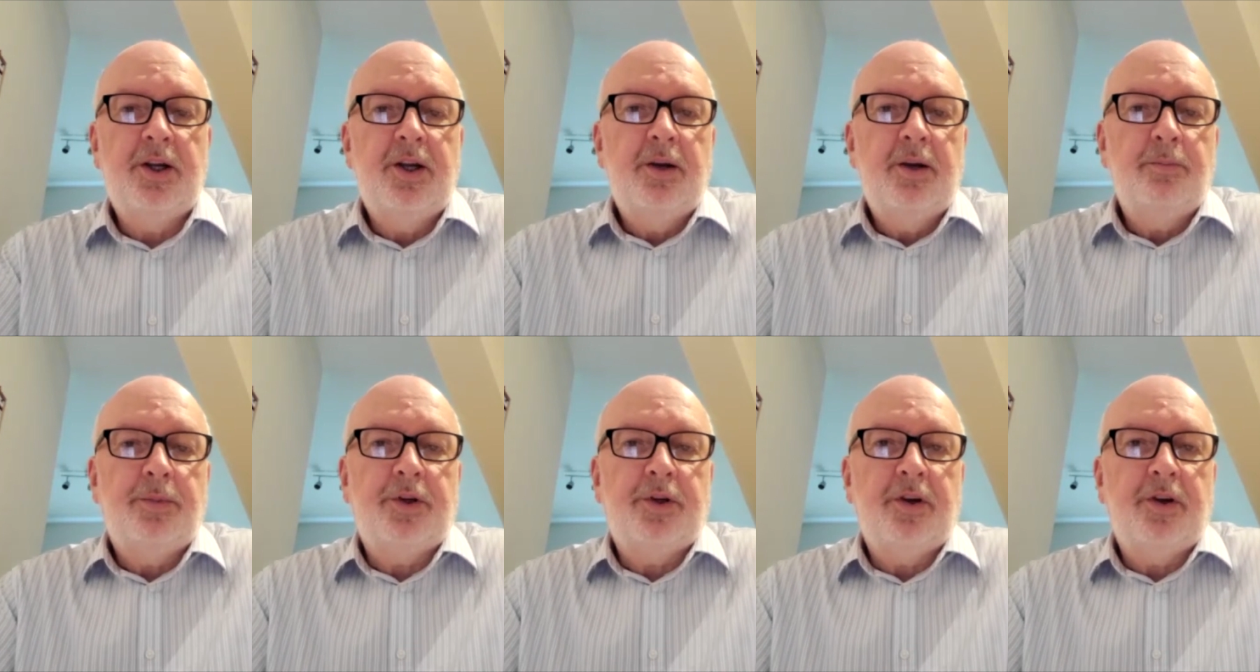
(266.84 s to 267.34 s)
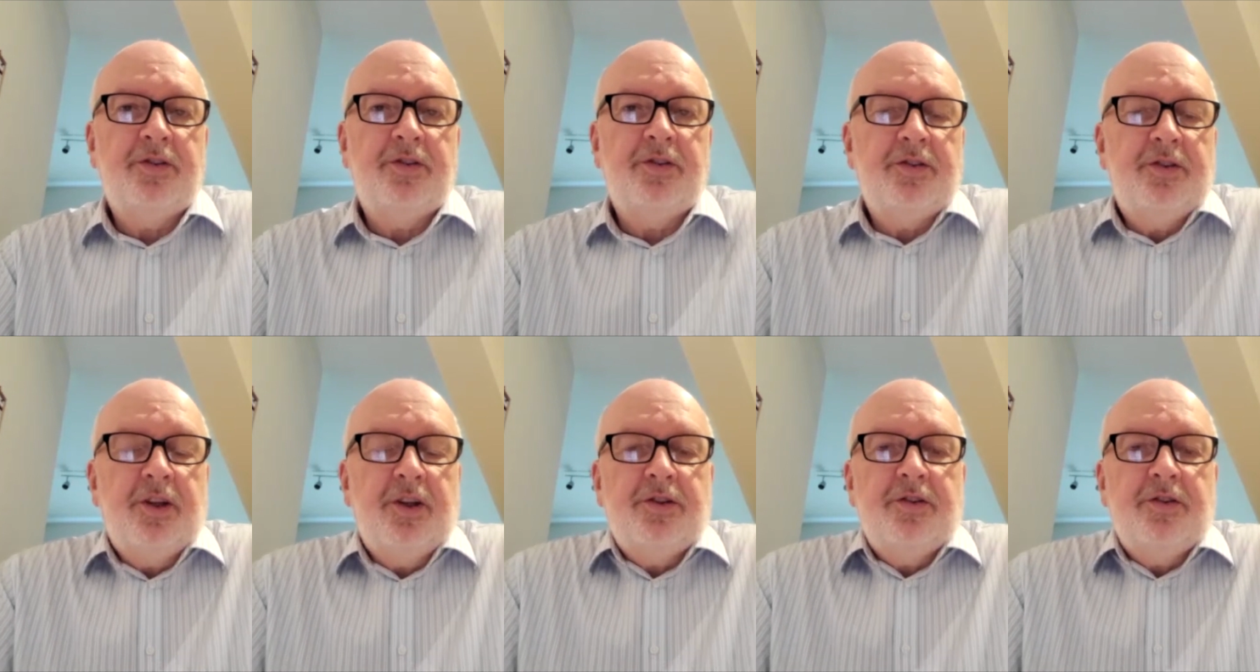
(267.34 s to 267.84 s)
Because it's
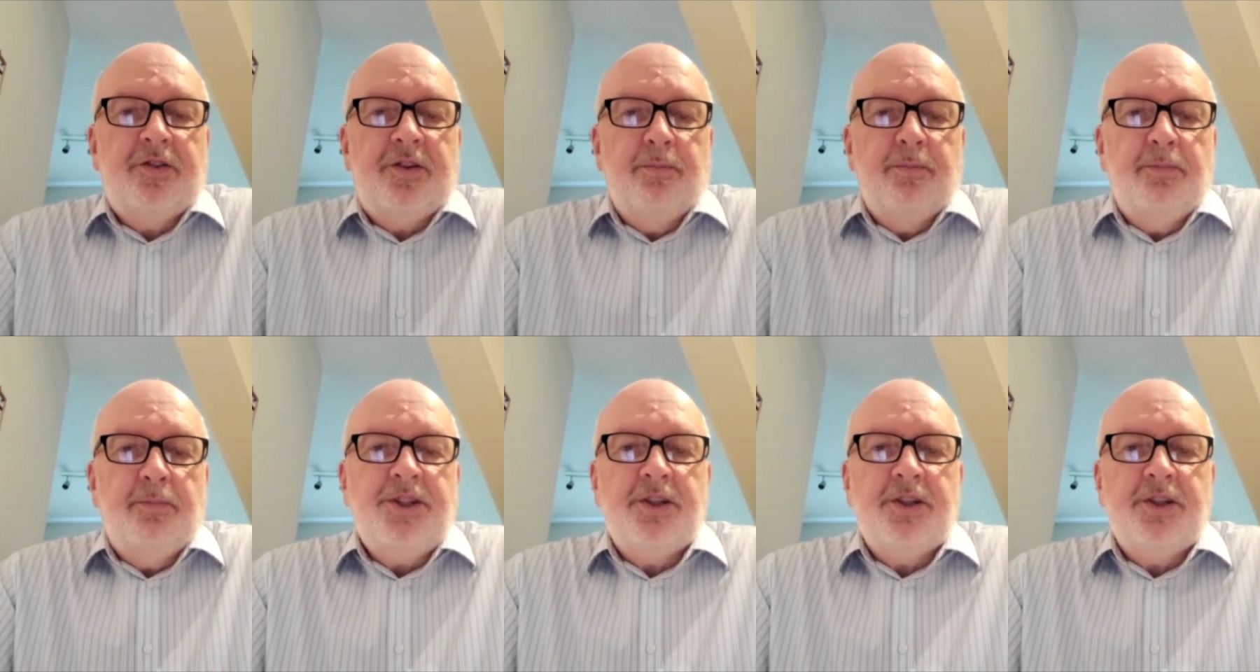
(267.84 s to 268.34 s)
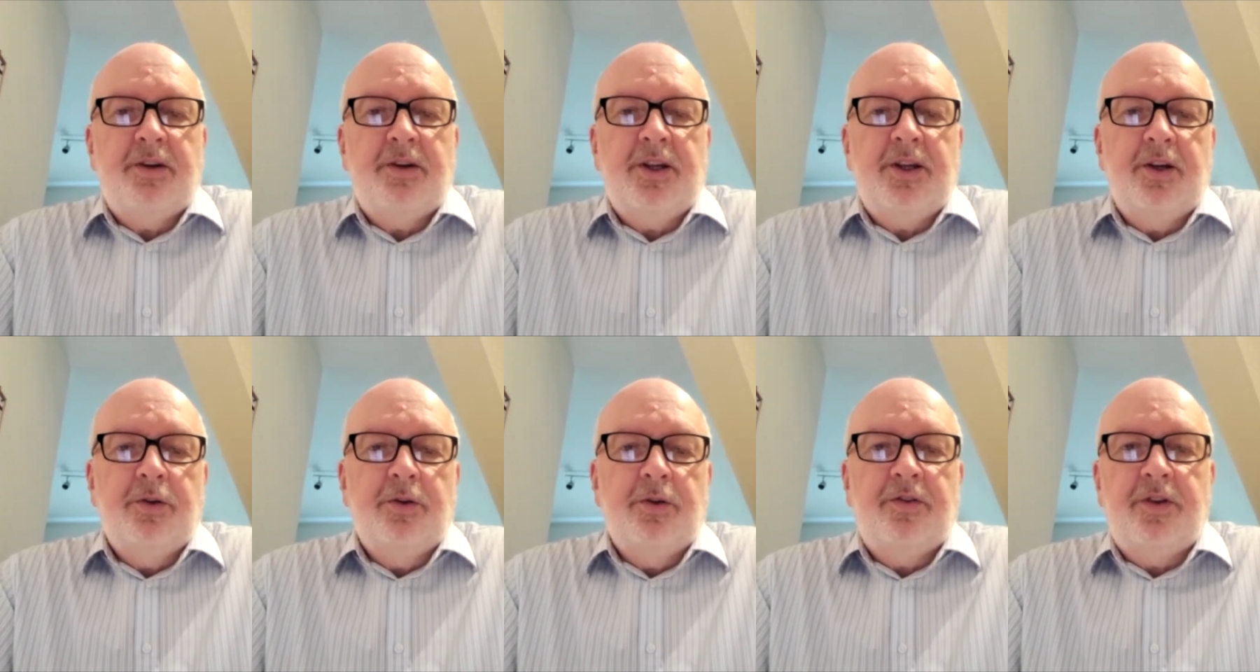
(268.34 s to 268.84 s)
not just the missionary
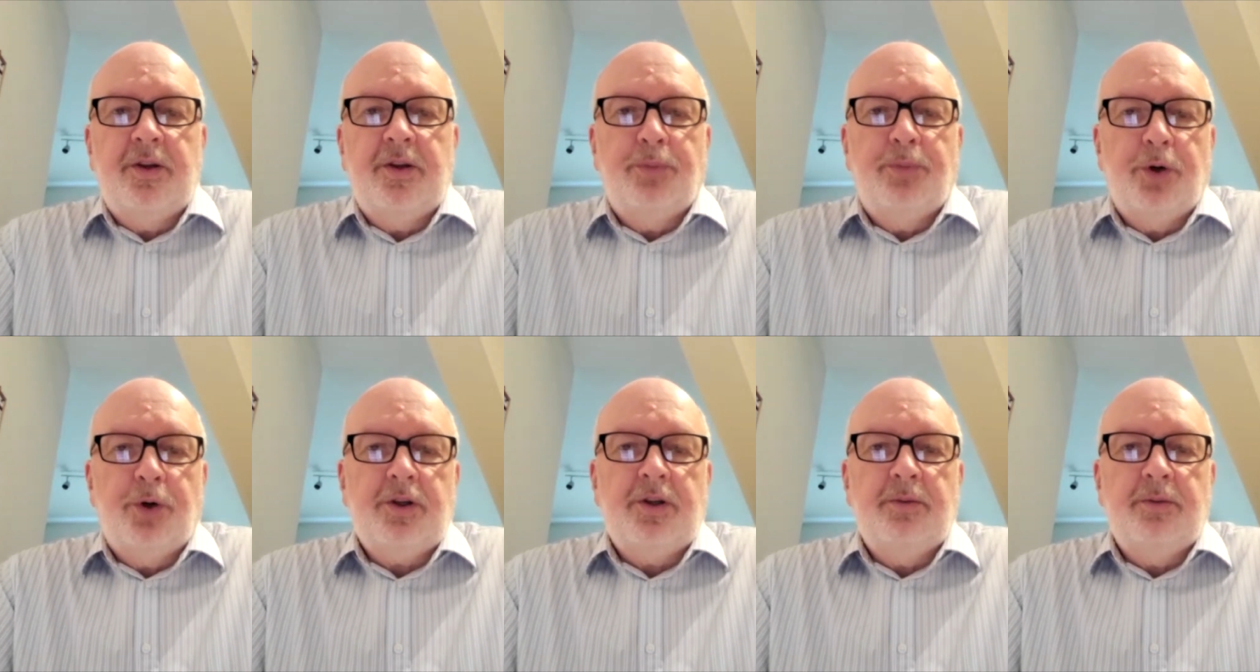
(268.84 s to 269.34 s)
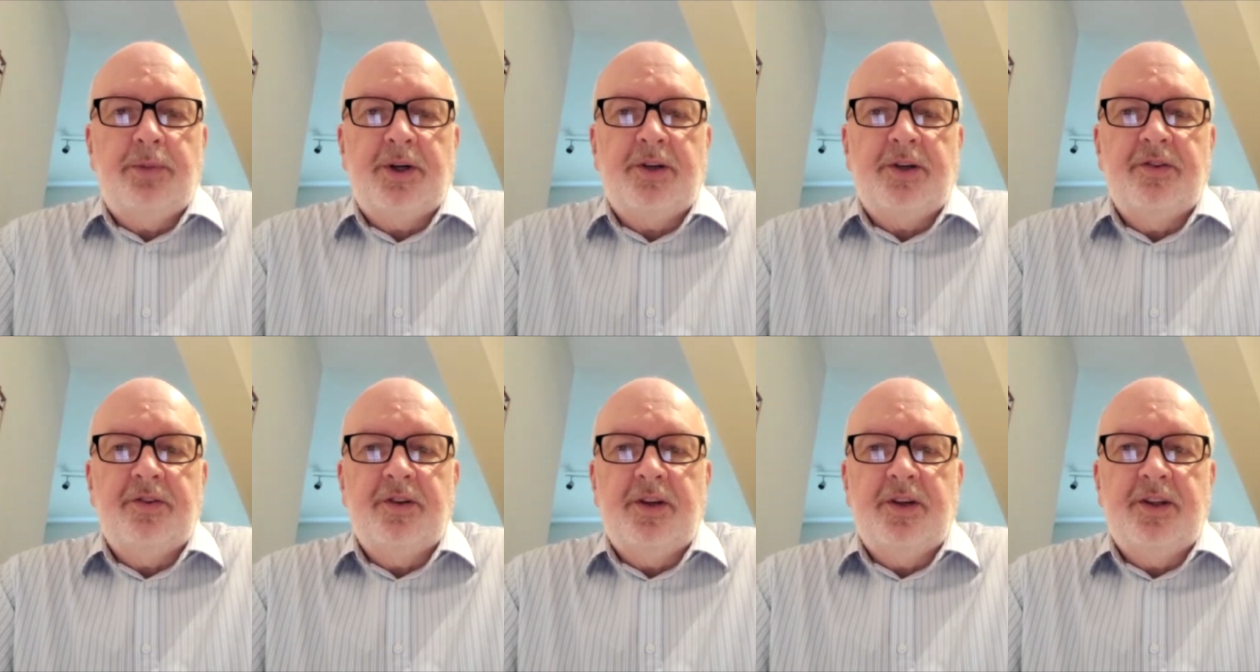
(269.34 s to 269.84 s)
who's the important
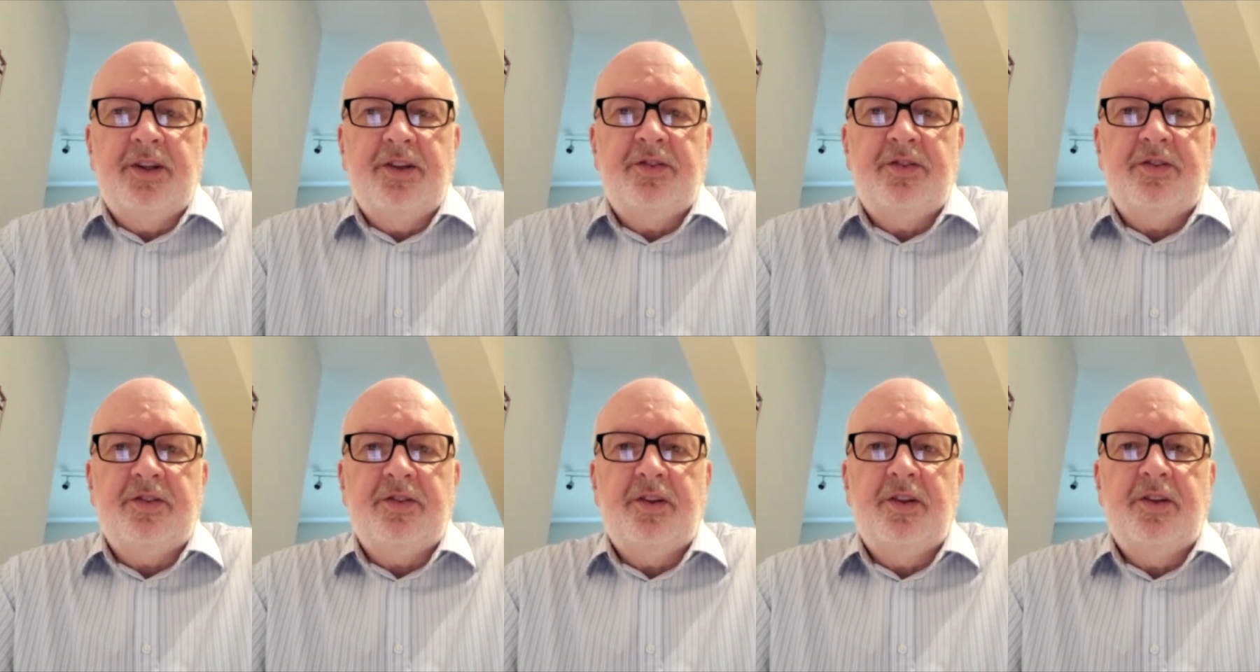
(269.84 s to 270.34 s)
person in this.